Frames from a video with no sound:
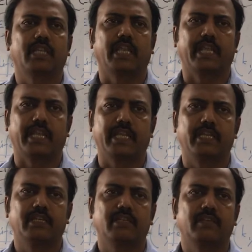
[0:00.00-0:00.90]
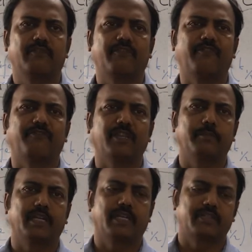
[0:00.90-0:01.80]
in 50
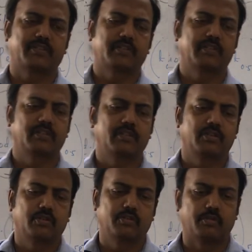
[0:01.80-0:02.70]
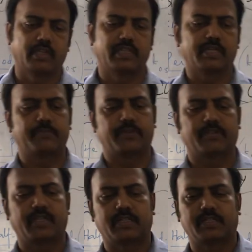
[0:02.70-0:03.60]
minutes,
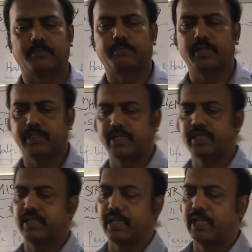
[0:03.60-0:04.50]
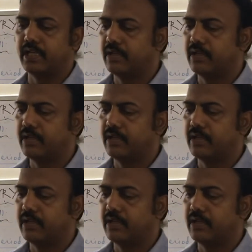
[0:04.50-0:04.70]
20% completed in